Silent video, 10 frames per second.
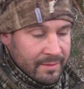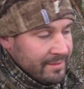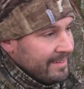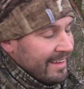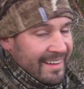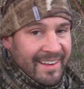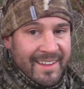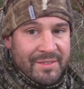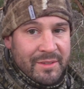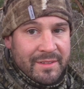You gotta
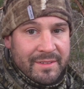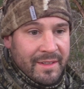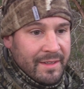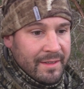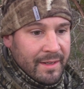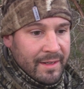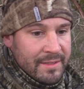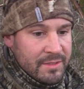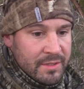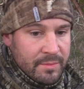love it.
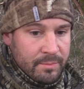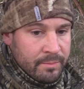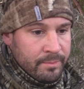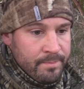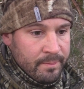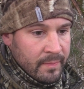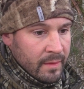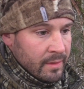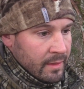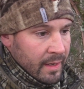That's just,
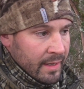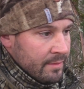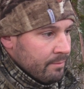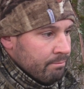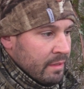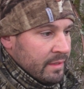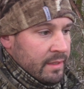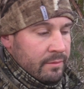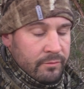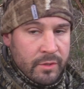I've been
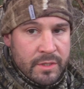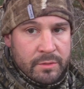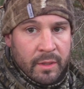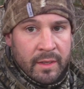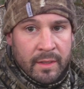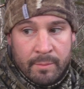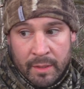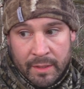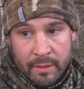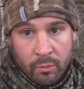getting frustrated. I've
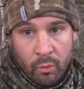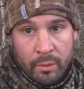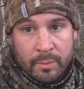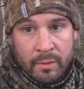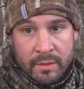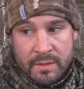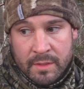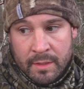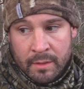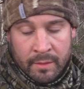been getting whooped on these
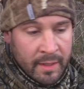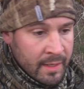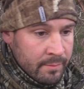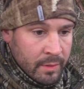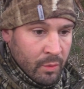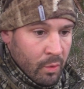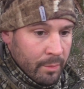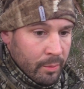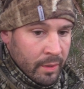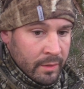deer. They hadn't been
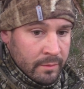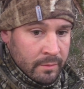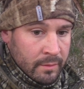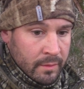cooperating.